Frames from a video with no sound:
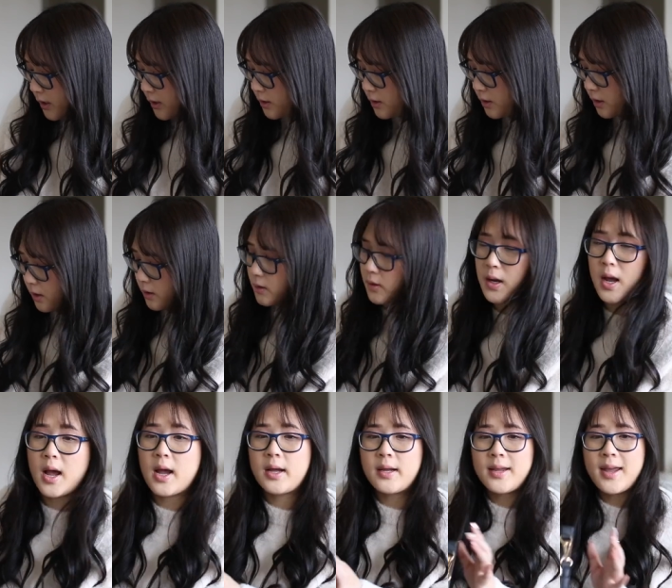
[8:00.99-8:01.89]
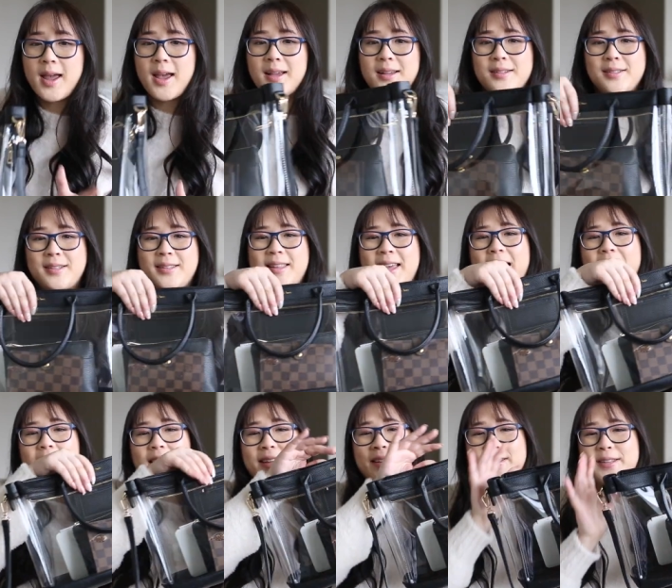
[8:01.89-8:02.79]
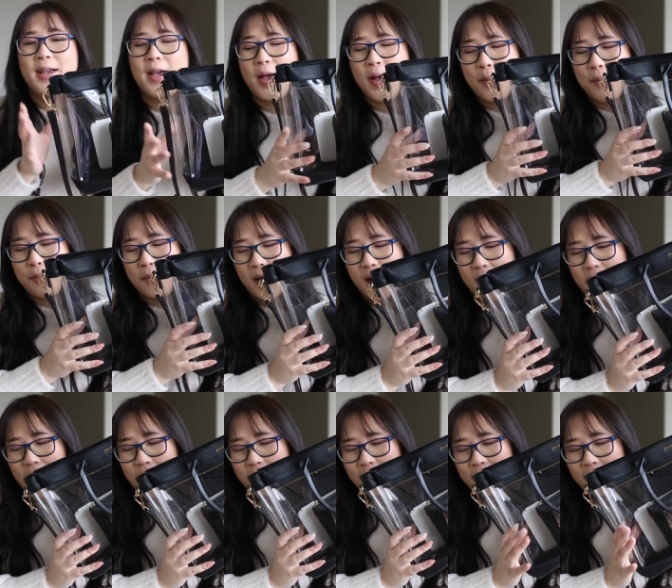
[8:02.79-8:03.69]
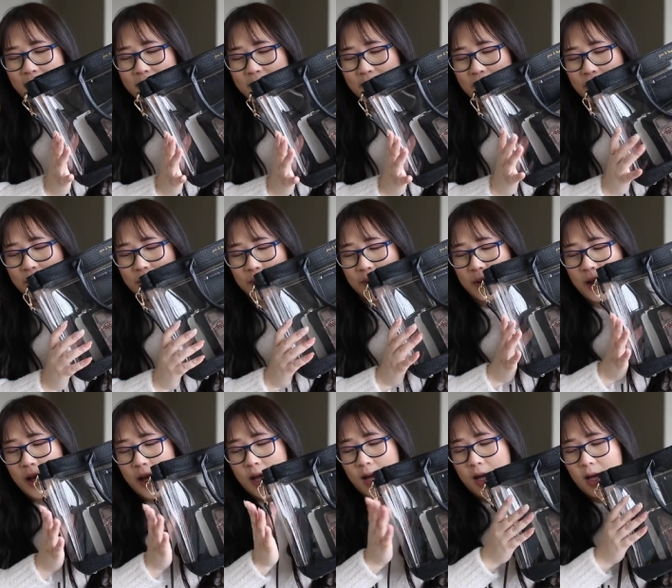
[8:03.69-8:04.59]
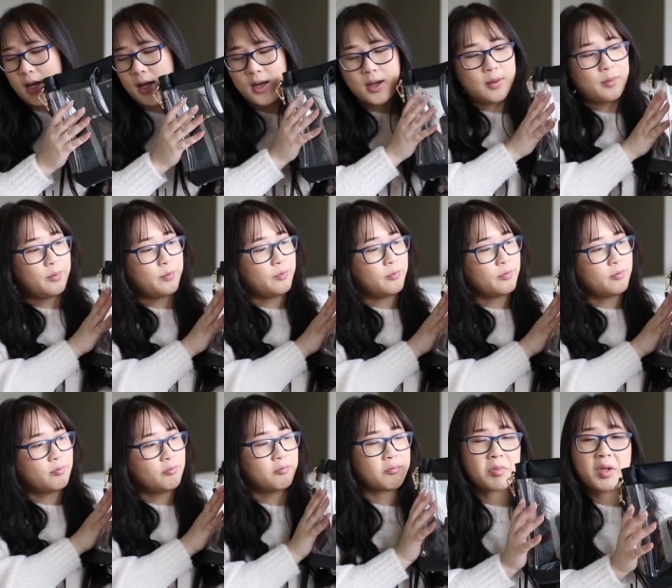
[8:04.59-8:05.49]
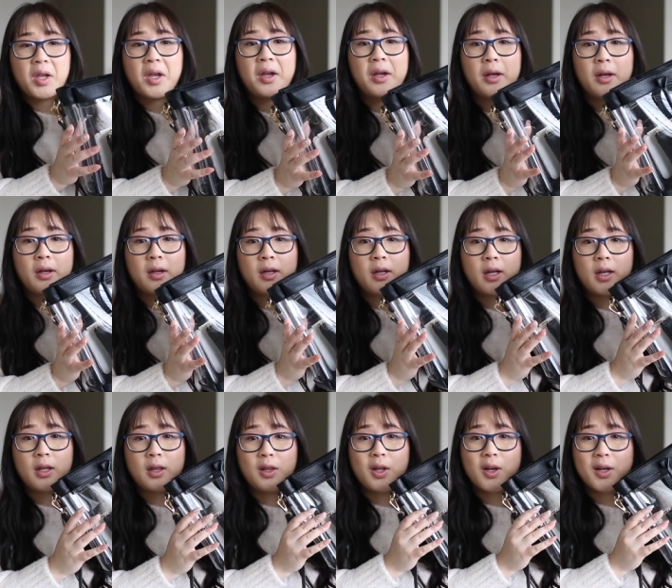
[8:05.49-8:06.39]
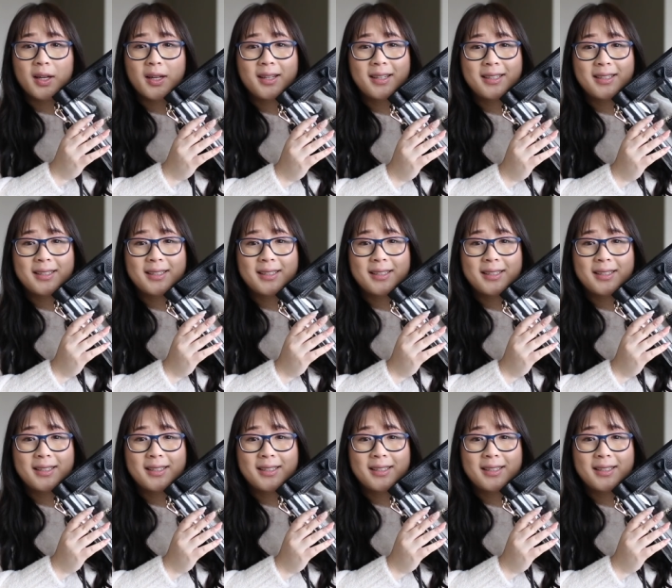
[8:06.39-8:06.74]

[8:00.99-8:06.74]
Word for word: So yeah, so that is my little um, look.